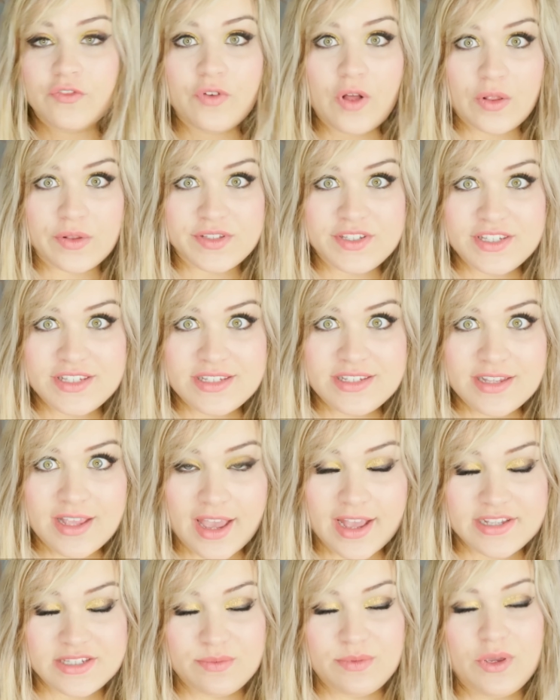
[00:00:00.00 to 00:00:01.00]
False.
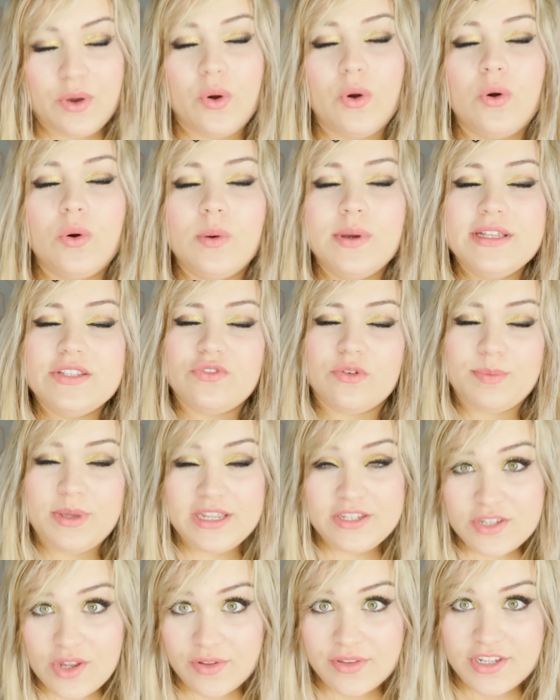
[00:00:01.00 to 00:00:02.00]
As we always
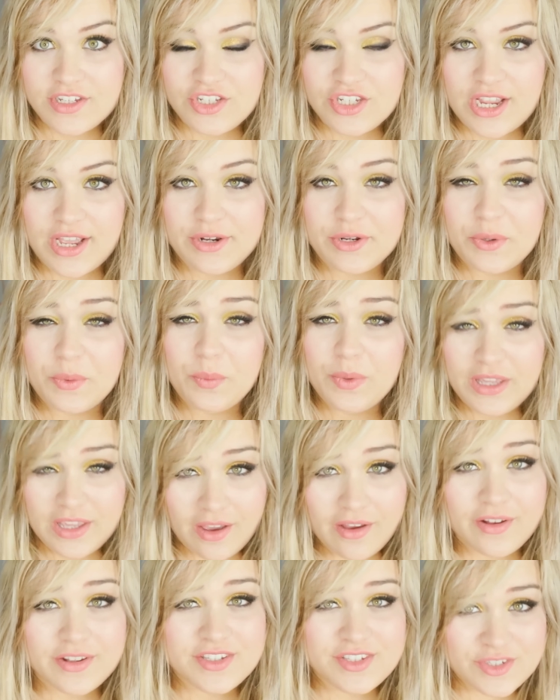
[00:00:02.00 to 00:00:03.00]
repeat on this channel, we
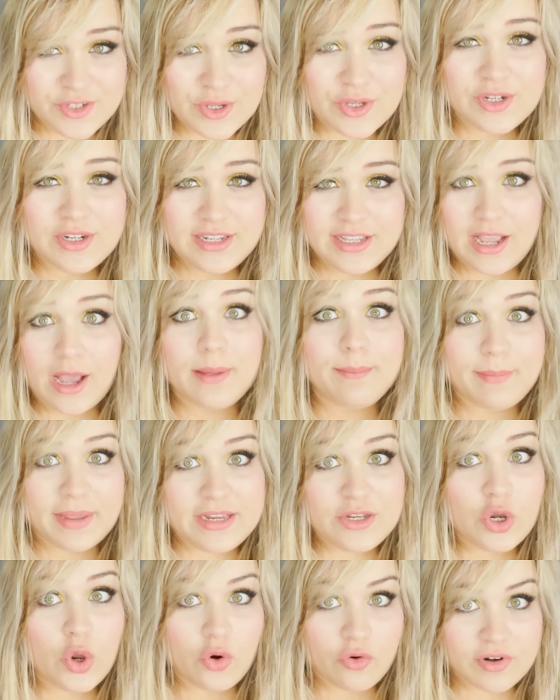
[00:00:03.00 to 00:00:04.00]
are certainly a
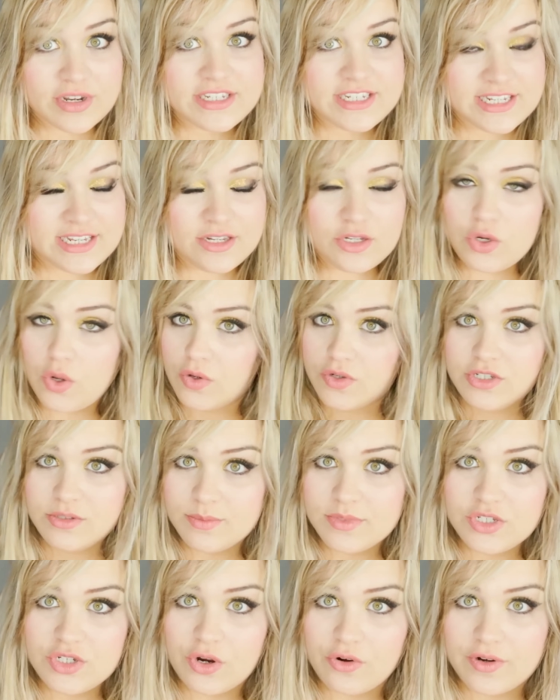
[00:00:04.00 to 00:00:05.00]
minority, not a
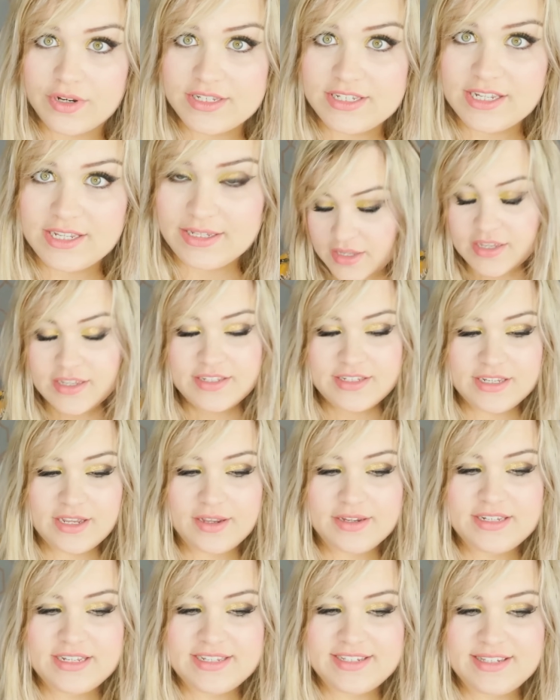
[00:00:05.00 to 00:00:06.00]
majority.
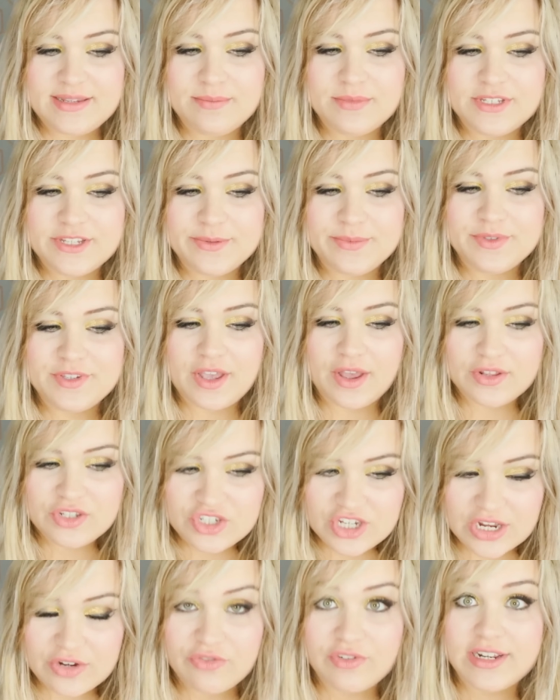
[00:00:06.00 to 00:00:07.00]
DID symptoms are
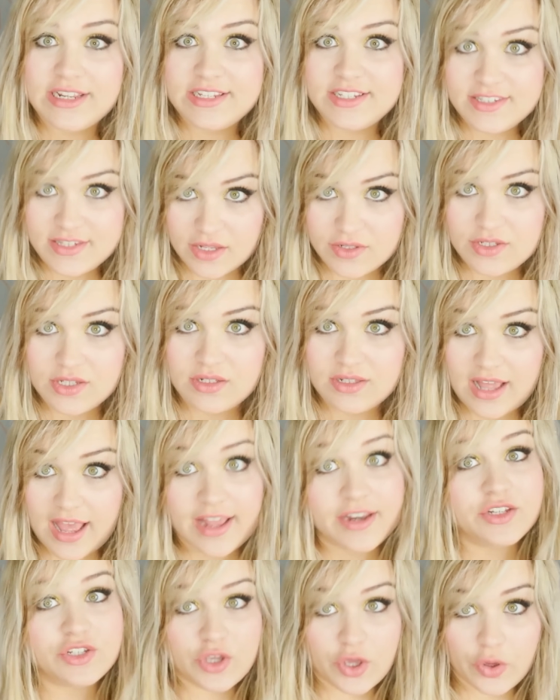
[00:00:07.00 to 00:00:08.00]
generally subtle
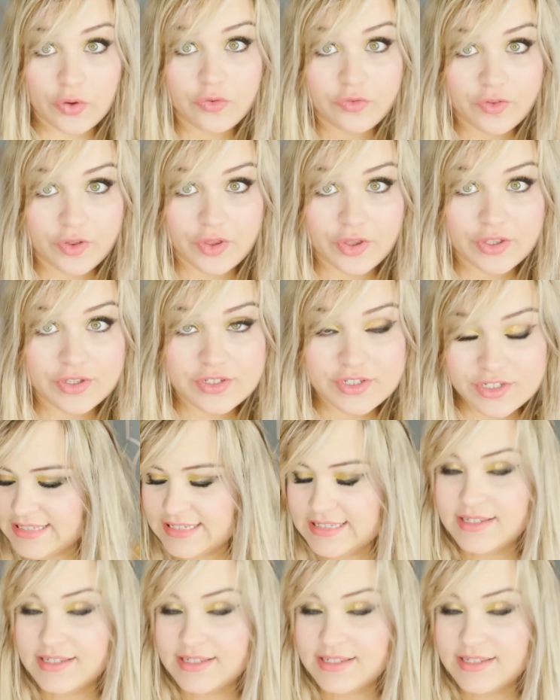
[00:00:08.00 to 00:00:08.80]
and covert.